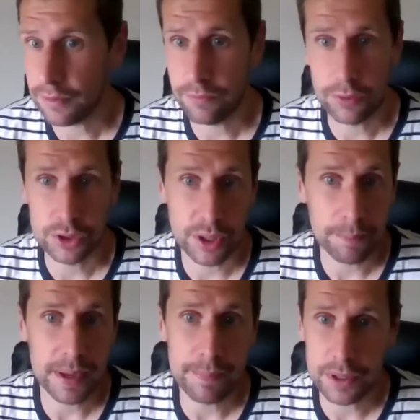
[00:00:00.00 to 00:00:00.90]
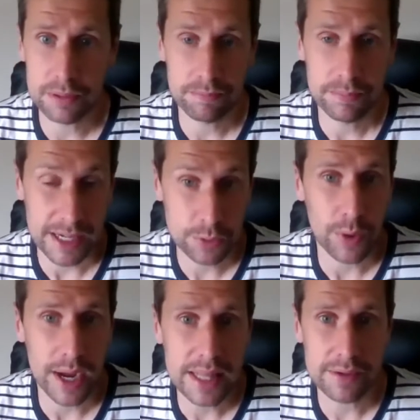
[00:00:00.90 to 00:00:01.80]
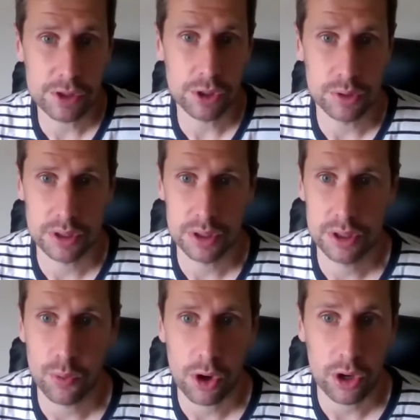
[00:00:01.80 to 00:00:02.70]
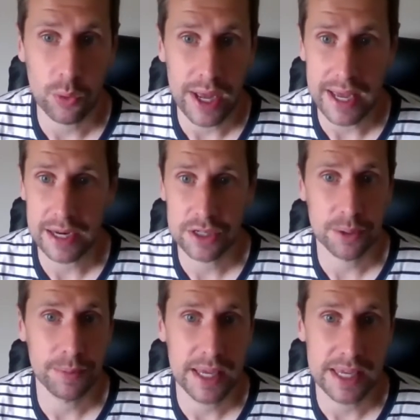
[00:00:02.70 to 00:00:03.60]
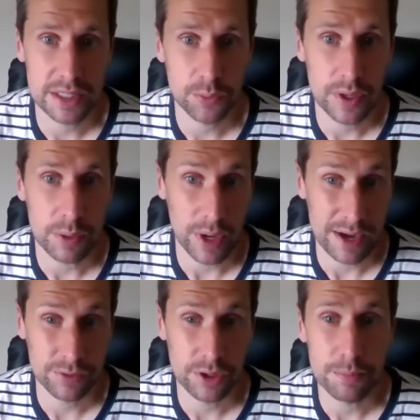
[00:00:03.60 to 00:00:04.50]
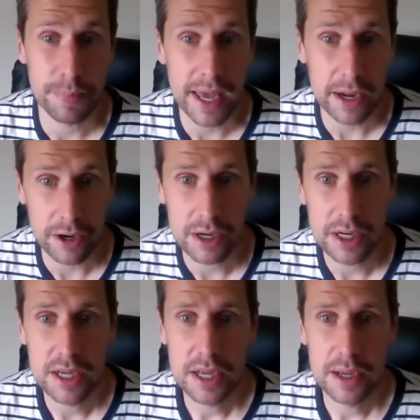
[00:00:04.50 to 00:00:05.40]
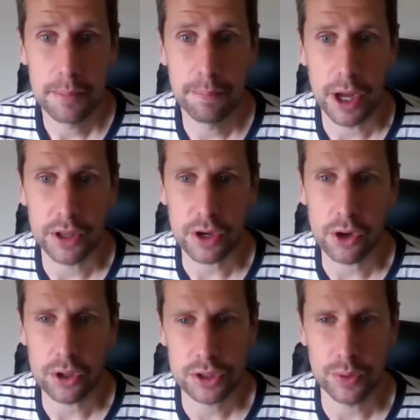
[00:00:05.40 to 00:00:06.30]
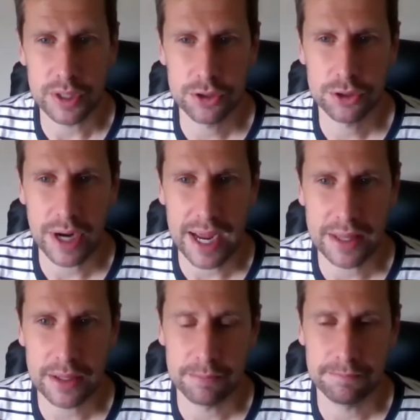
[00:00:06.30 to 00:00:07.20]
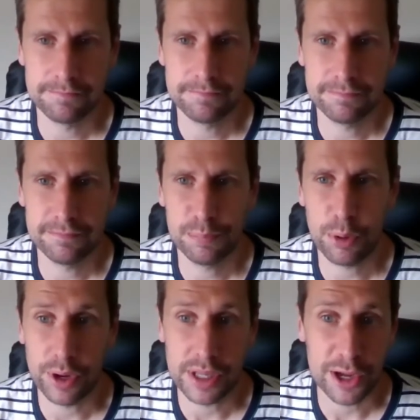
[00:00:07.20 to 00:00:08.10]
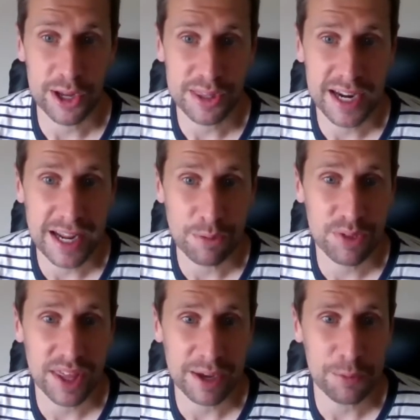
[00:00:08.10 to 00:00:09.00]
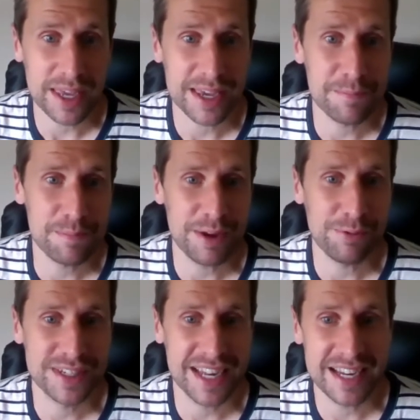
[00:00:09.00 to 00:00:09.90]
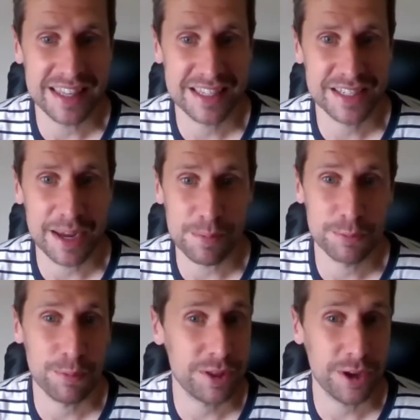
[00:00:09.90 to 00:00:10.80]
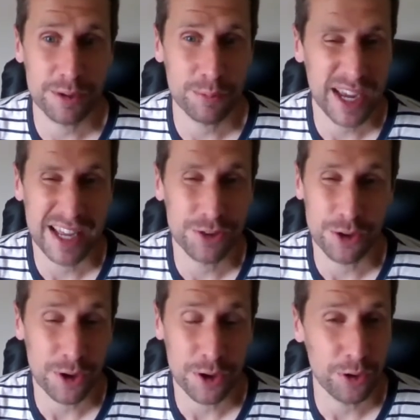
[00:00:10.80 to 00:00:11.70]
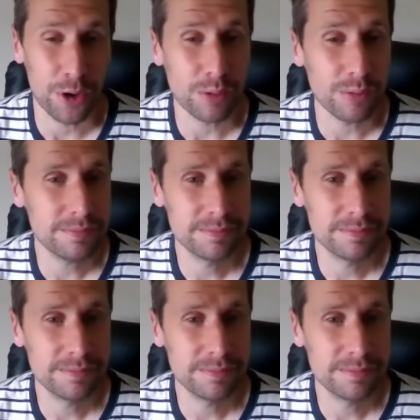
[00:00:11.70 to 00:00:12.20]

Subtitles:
for some people, that's why they've chosen to walk away. And in some cases, we have to do better. But also it's trying to point out that I don't think we can be resilient disciples without, we can't do it on our own.